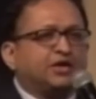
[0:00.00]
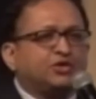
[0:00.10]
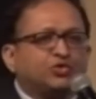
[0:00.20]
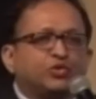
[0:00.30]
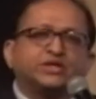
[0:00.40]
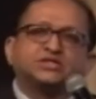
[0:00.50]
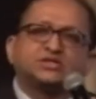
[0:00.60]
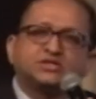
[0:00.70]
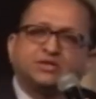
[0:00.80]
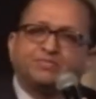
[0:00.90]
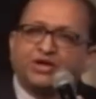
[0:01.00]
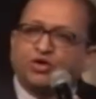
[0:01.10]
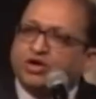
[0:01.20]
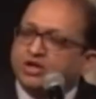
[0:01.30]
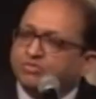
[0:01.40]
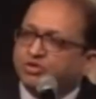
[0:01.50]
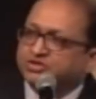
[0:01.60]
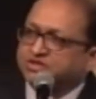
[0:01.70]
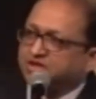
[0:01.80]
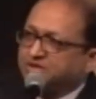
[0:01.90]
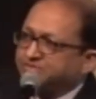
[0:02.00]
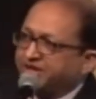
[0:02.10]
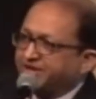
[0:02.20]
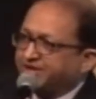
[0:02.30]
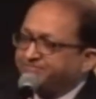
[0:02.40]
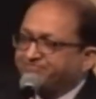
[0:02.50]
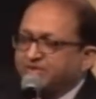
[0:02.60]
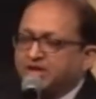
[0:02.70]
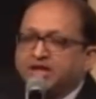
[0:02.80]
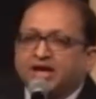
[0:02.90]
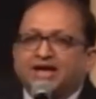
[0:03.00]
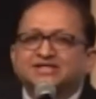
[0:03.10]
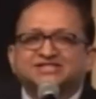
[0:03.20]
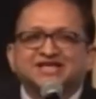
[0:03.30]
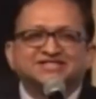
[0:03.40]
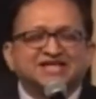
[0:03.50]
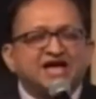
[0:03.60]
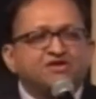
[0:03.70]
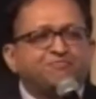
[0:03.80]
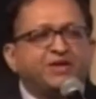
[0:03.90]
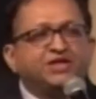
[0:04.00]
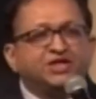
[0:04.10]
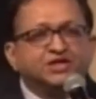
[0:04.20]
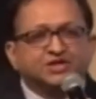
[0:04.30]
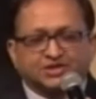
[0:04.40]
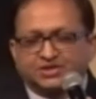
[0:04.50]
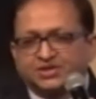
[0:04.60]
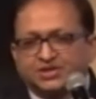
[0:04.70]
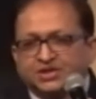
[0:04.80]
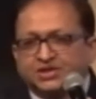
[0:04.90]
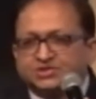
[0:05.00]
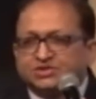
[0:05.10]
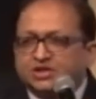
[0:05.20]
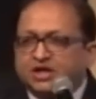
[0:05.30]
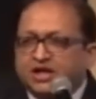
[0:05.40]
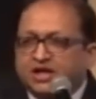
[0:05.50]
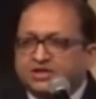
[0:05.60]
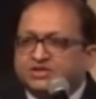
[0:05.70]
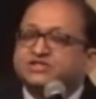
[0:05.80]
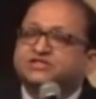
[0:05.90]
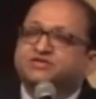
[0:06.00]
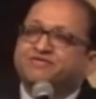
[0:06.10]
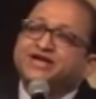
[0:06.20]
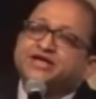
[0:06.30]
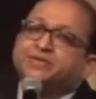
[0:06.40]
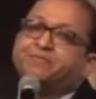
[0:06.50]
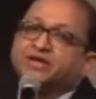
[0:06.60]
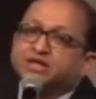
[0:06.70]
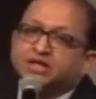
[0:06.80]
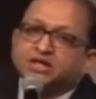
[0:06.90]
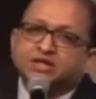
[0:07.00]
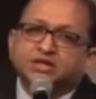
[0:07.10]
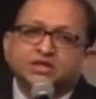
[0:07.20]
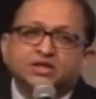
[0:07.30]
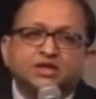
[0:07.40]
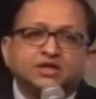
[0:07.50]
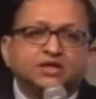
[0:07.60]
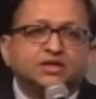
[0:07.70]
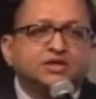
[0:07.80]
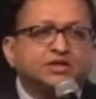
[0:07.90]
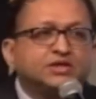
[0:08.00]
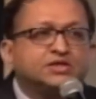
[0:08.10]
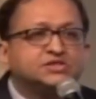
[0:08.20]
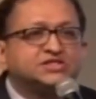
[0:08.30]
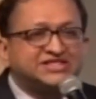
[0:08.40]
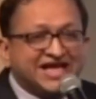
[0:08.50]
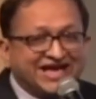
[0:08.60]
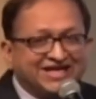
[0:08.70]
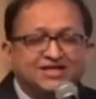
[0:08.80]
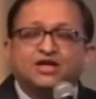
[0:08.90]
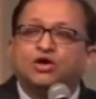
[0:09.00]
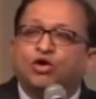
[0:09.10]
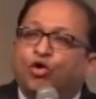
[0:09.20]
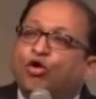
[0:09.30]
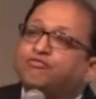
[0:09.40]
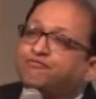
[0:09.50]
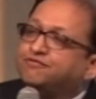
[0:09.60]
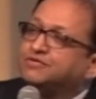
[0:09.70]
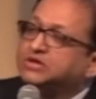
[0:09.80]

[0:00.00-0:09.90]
to his precordium or sternum area and says, I have pain here. This is a very typical sign of